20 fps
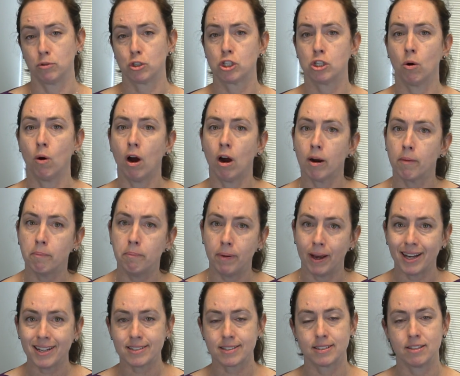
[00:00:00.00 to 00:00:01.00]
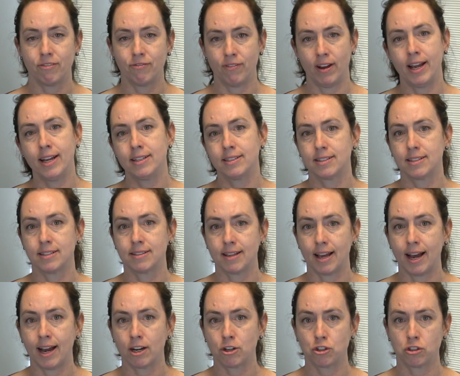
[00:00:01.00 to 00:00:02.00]
So our best defense is
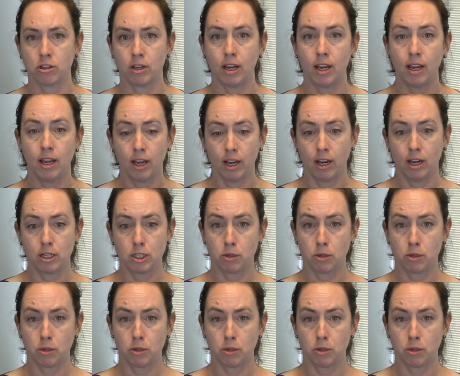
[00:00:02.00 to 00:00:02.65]
actually